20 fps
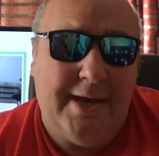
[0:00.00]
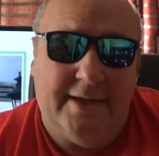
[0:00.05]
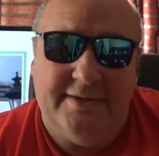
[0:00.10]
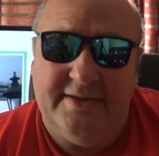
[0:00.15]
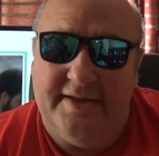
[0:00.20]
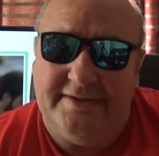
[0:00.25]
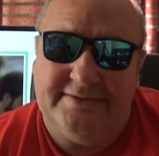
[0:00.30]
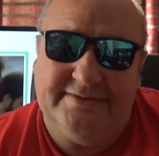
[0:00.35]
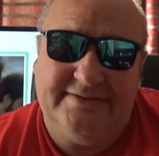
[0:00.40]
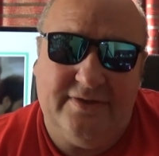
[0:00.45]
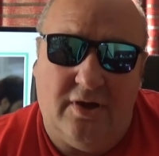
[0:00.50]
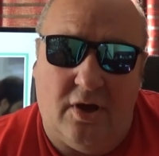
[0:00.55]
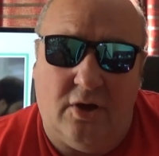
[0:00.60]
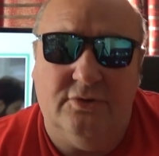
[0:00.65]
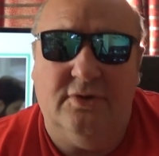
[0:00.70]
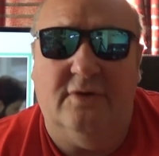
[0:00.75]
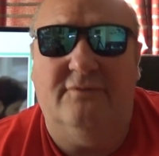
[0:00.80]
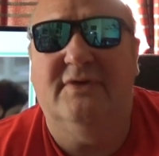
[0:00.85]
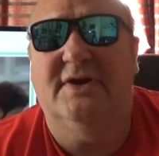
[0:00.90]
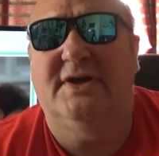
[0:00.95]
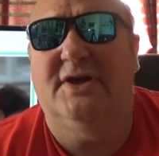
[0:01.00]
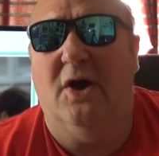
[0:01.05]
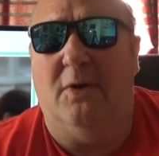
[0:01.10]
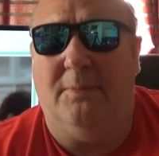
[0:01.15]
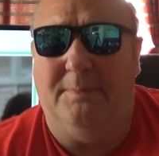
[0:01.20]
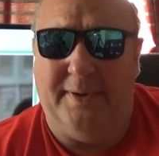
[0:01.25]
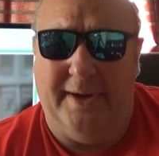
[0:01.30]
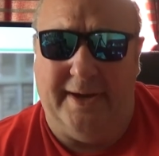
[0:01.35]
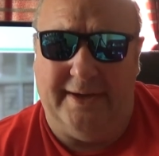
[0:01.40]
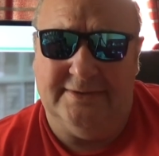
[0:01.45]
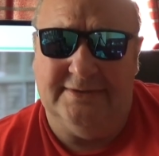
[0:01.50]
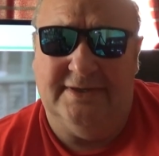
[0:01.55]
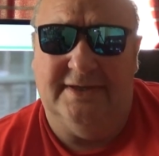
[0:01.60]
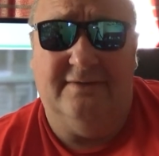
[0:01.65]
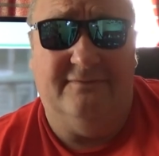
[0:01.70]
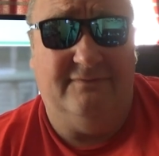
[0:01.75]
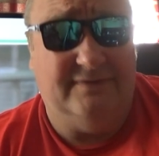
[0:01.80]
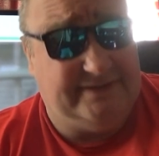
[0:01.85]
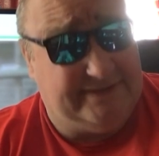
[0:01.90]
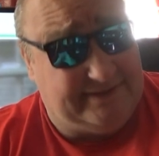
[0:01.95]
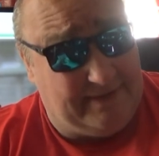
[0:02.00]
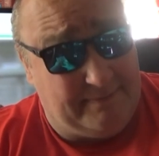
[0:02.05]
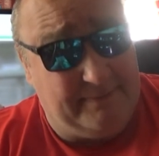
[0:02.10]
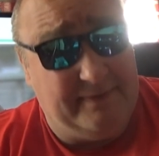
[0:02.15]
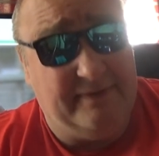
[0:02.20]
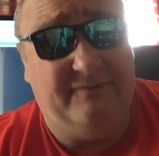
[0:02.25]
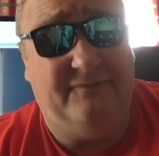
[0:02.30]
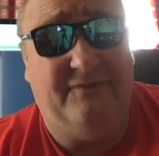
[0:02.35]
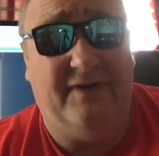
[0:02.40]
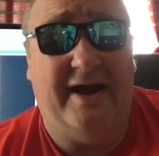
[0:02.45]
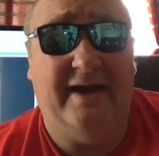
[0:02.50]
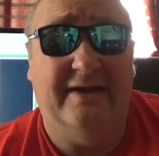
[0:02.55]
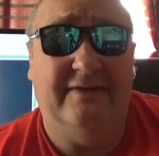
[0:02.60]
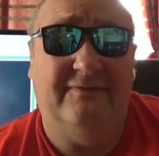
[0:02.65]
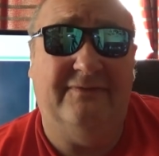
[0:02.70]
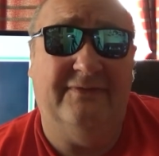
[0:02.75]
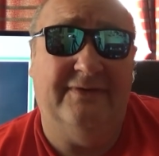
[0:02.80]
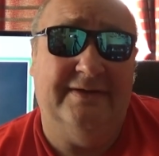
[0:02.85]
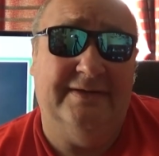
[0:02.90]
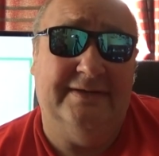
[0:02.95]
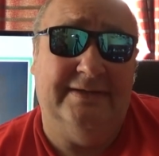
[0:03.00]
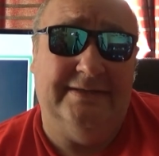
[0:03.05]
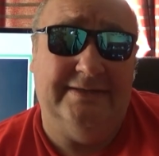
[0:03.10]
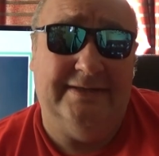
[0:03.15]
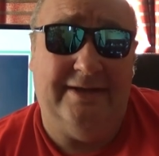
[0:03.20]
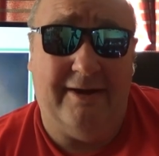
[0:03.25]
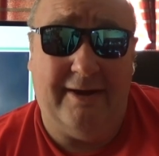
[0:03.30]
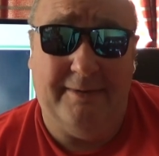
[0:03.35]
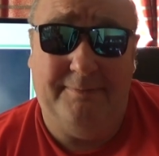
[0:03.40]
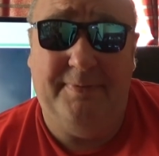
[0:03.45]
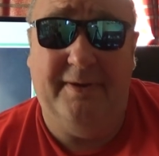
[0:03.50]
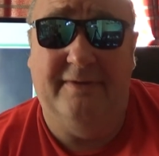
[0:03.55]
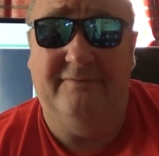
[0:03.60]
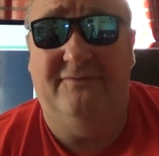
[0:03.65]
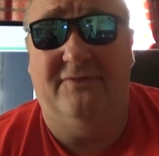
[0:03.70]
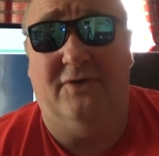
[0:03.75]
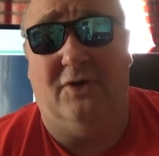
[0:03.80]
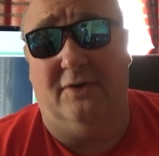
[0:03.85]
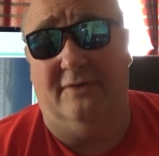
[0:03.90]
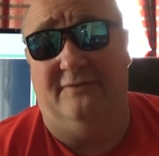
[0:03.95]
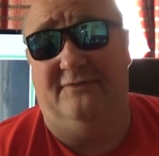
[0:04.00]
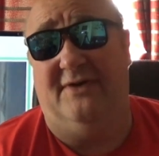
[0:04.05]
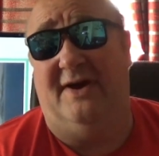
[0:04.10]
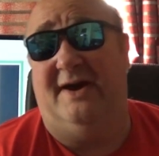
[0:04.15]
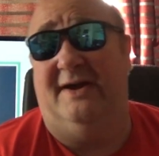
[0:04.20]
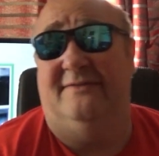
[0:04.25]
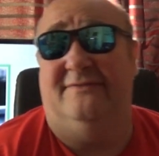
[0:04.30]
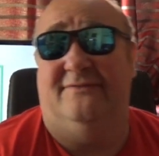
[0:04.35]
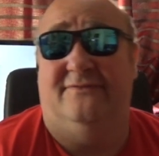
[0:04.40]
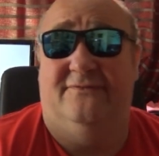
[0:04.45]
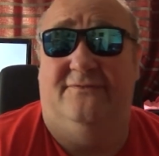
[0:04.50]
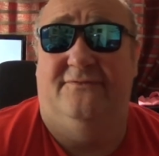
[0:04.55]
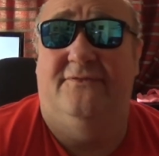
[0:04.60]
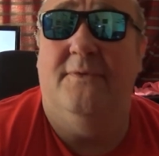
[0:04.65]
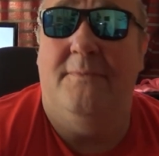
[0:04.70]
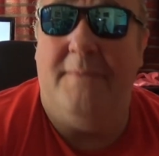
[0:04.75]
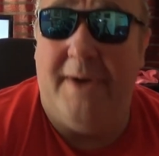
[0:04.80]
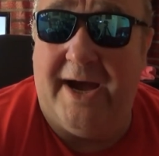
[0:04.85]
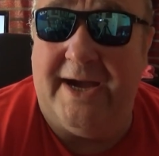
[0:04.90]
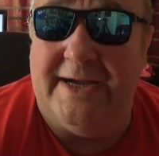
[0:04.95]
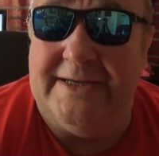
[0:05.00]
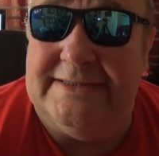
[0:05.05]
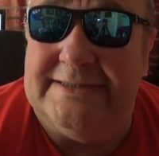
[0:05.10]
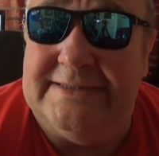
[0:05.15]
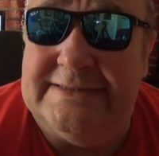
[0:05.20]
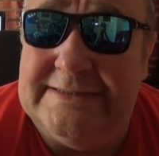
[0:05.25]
And then I saw another copy for 75 Now I paid 45 for mine.